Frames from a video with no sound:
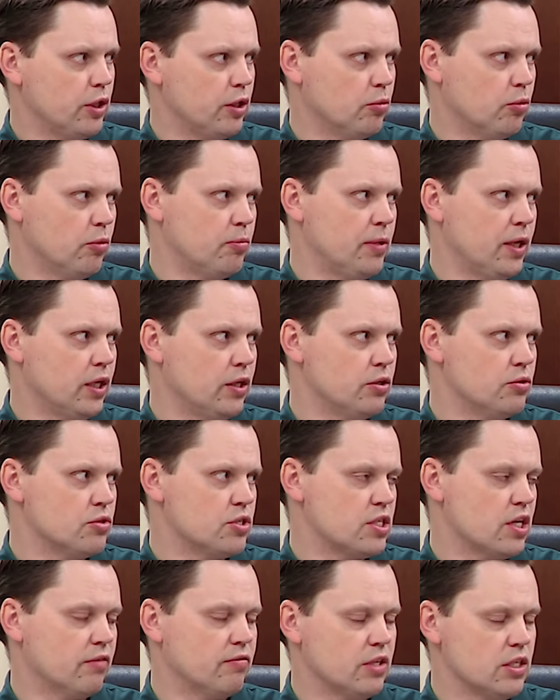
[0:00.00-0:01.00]
it will pay you
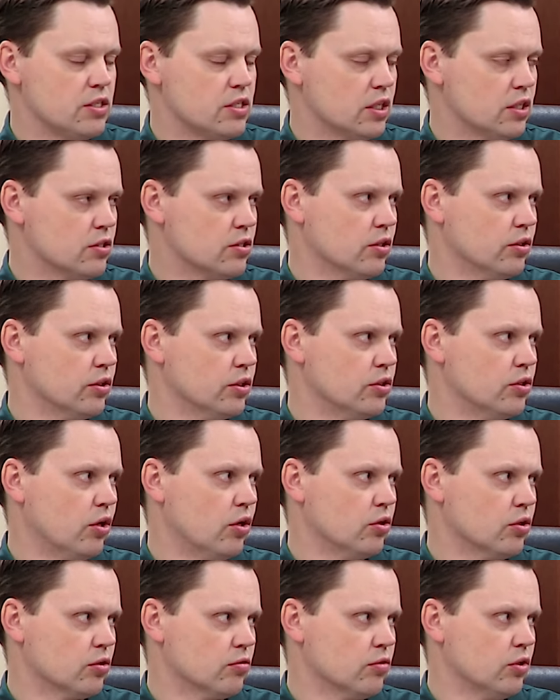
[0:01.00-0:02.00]
70 cents on the
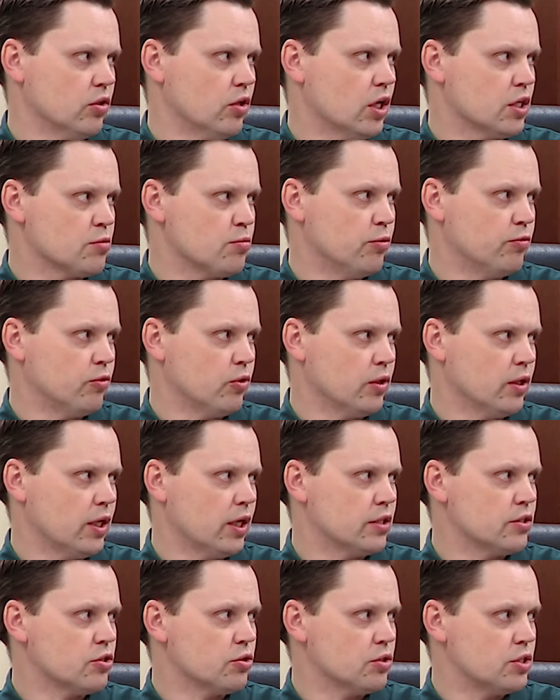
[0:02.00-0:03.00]
dollar of the loss before
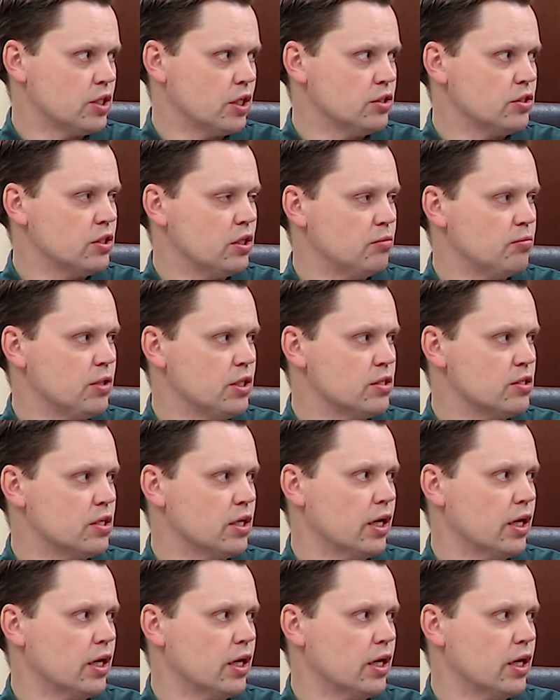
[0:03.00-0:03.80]
that. So essentially, it means